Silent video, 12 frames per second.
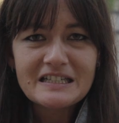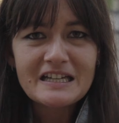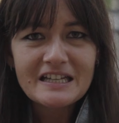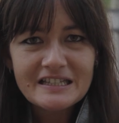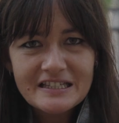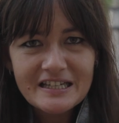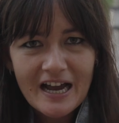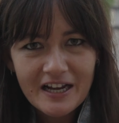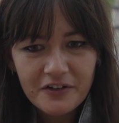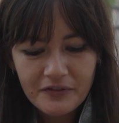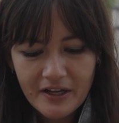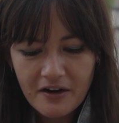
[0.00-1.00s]

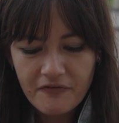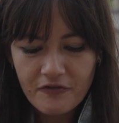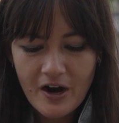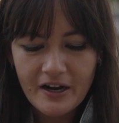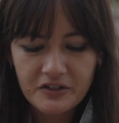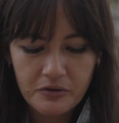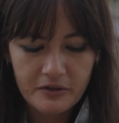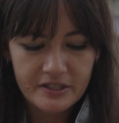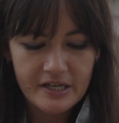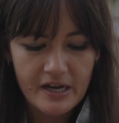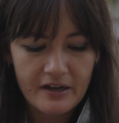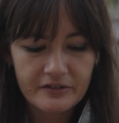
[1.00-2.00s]
inside of like a fried
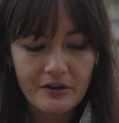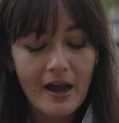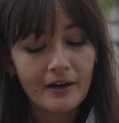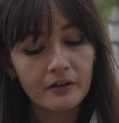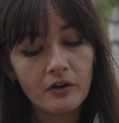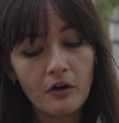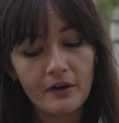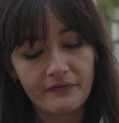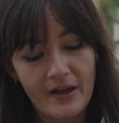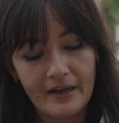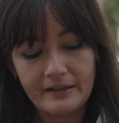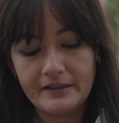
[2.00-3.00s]
tortilla. So I don't know if
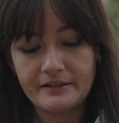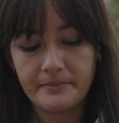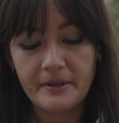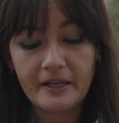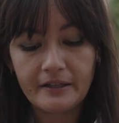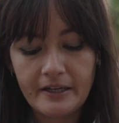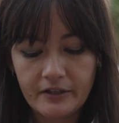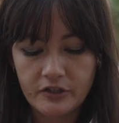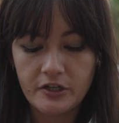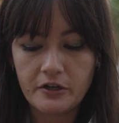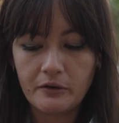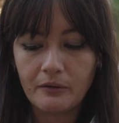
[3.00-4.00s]
that is appealing
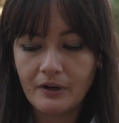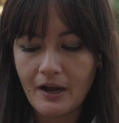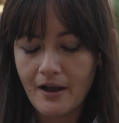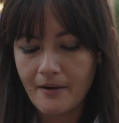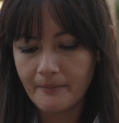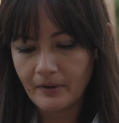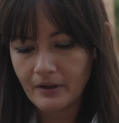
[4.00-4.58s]
to you. I